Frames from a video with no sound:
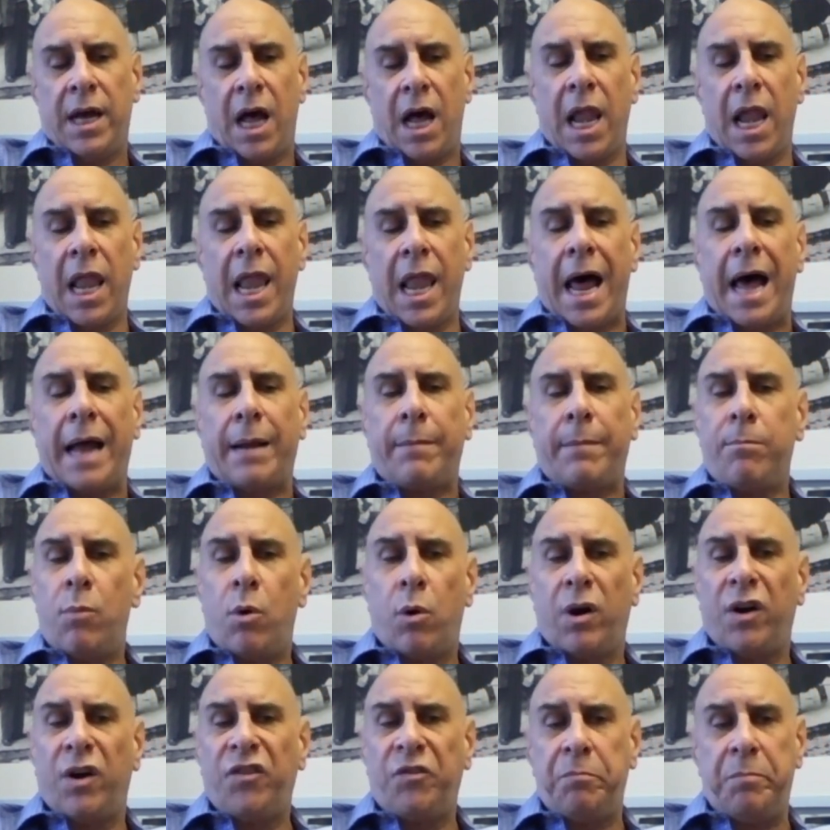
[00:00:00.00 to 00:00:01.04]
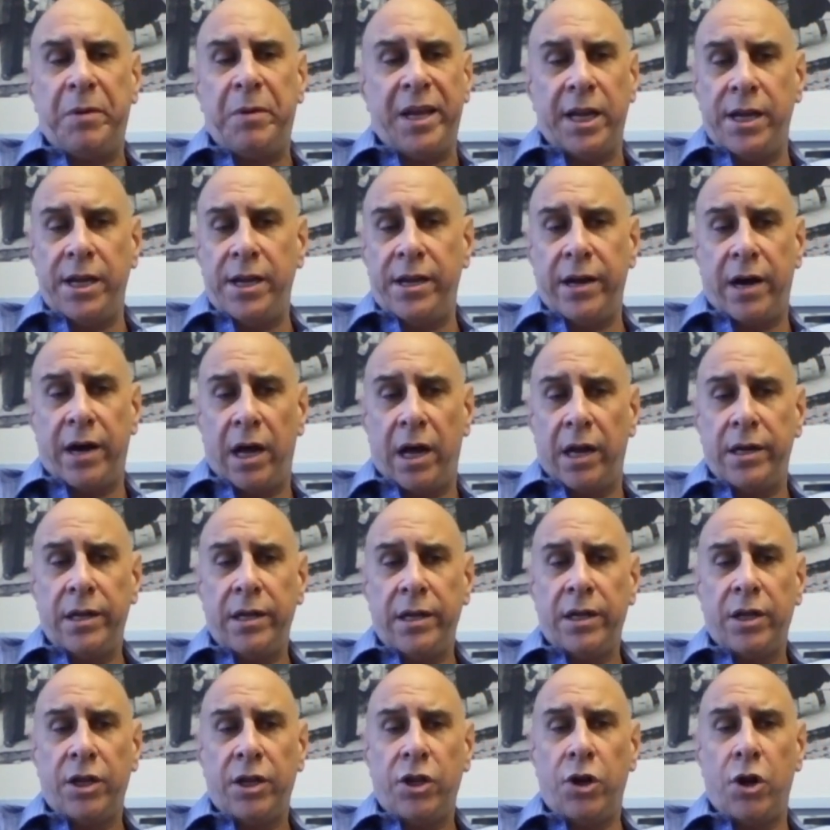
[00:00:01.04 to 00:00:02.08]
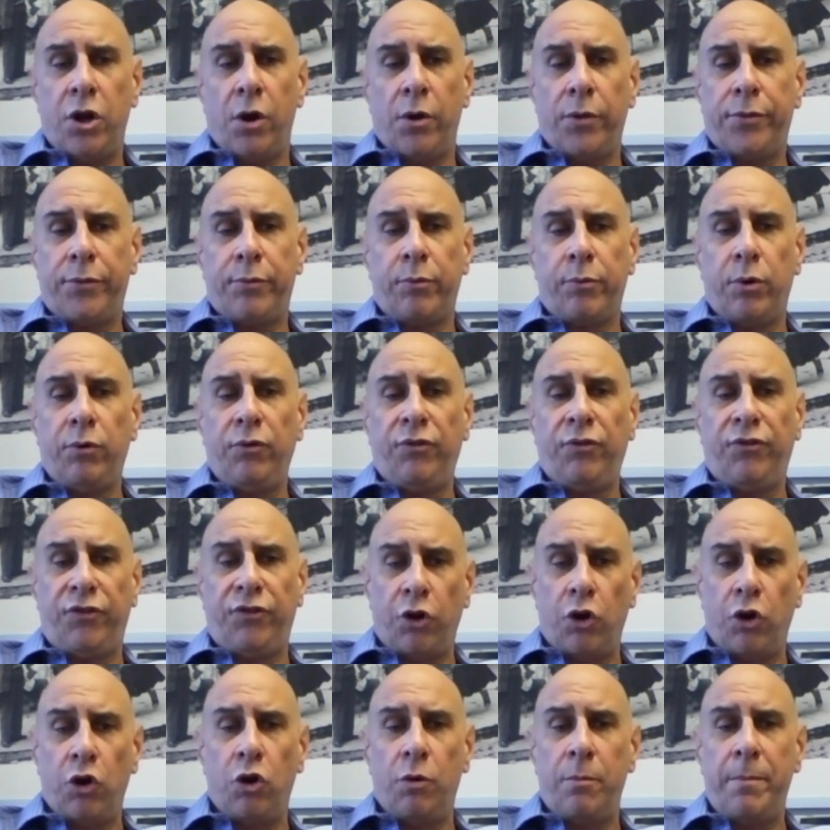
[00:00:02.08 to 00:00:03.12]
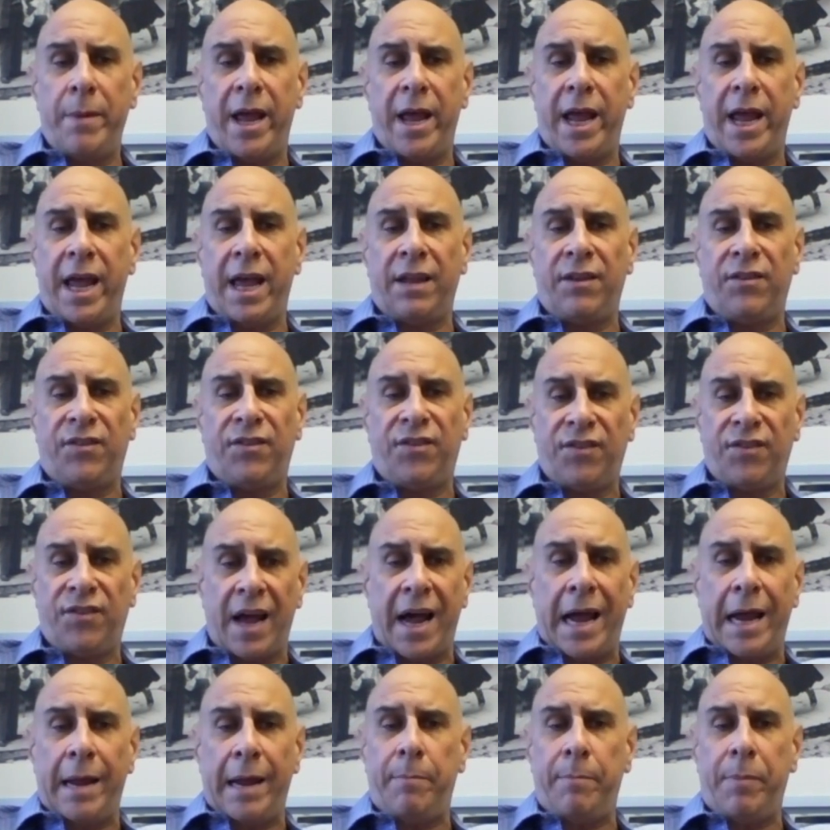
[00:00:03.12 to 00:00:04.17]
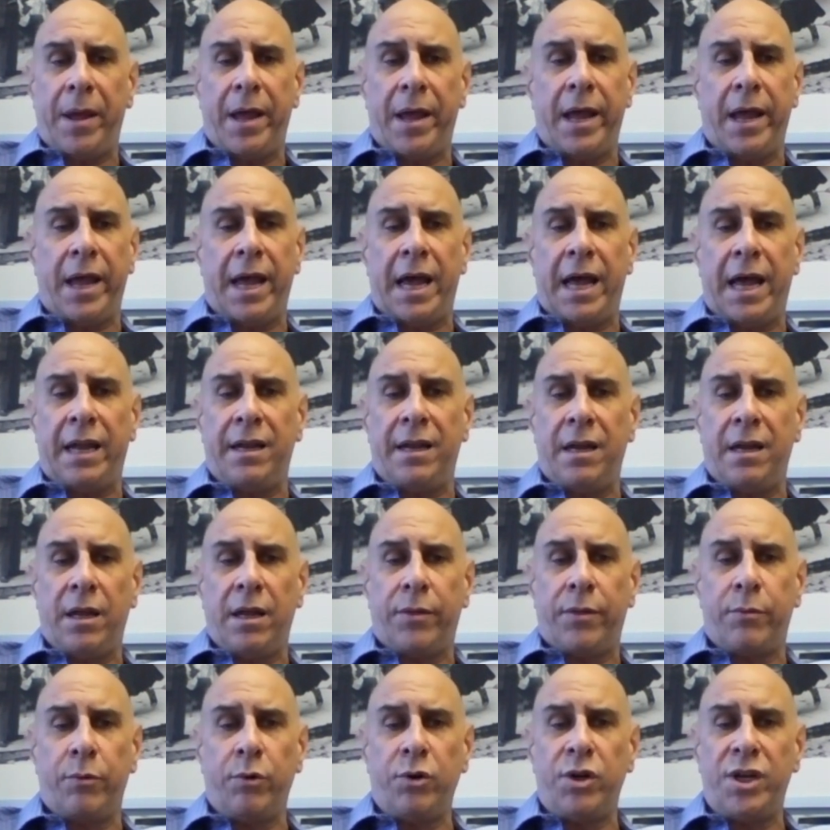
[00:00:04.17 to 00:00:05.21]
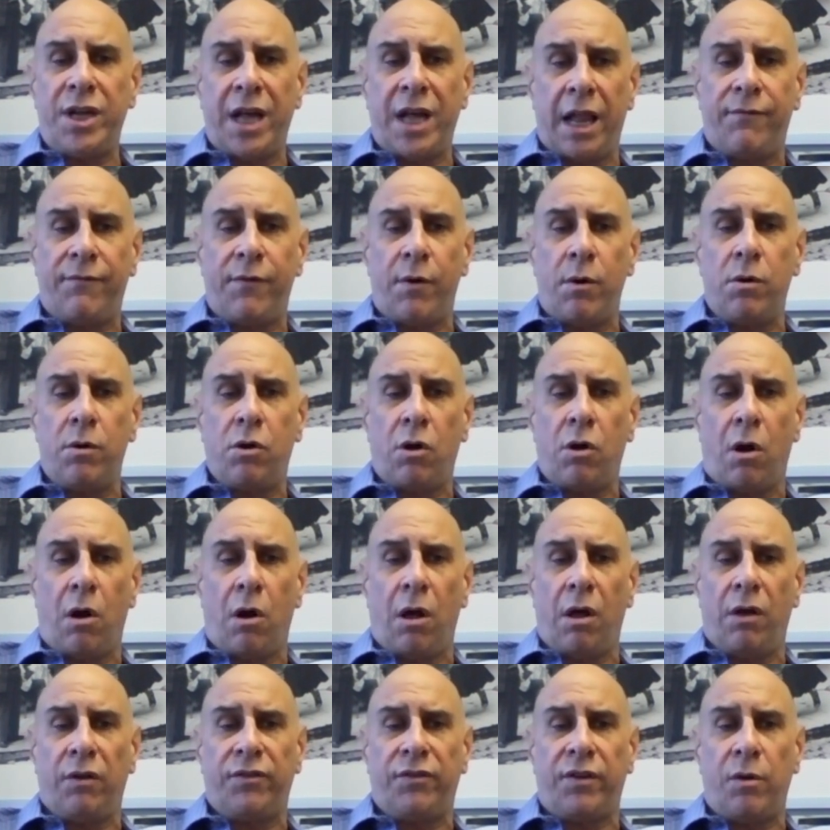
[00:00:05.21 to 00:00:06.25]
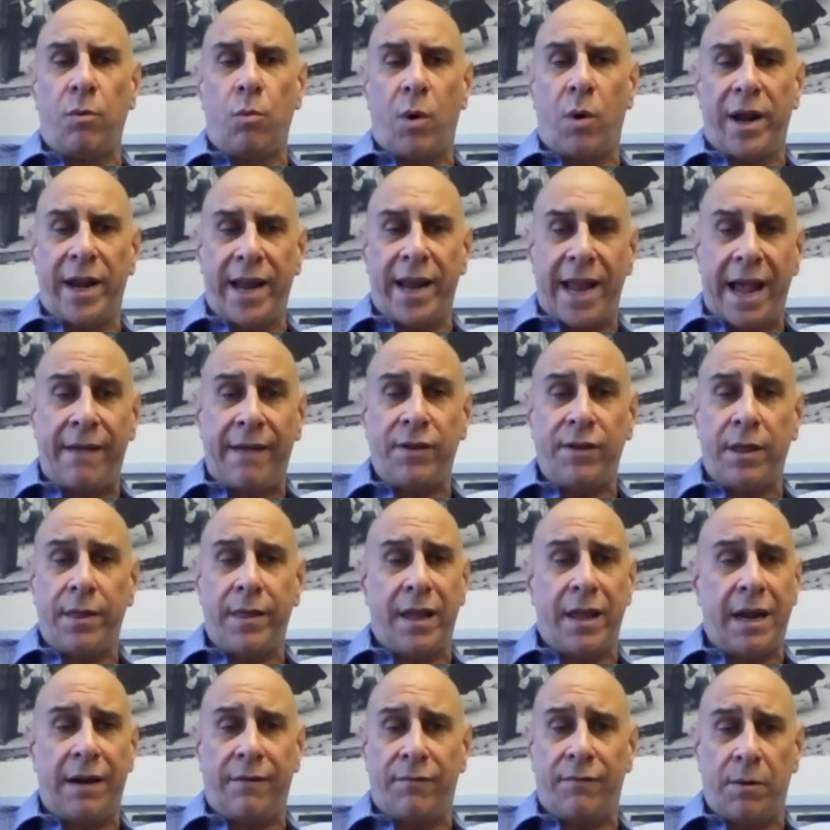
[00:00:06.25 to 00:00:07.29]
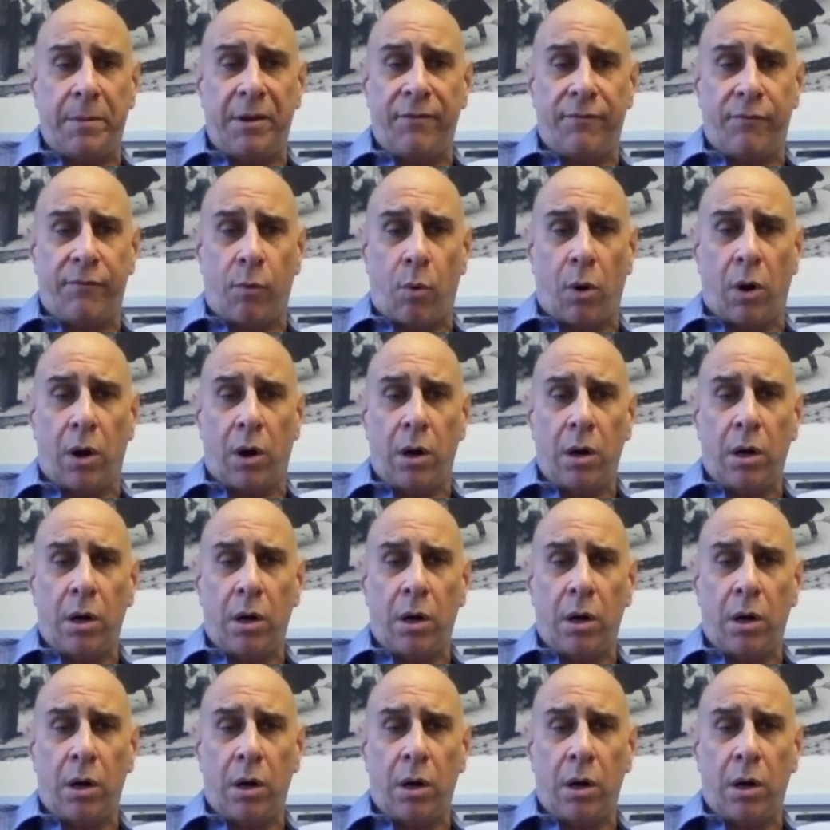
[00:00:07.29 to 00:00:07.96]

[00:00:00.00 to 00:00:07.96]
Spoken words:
A lot more is being done, through Zoom and Skype and through telephone calls and what have you than ever before.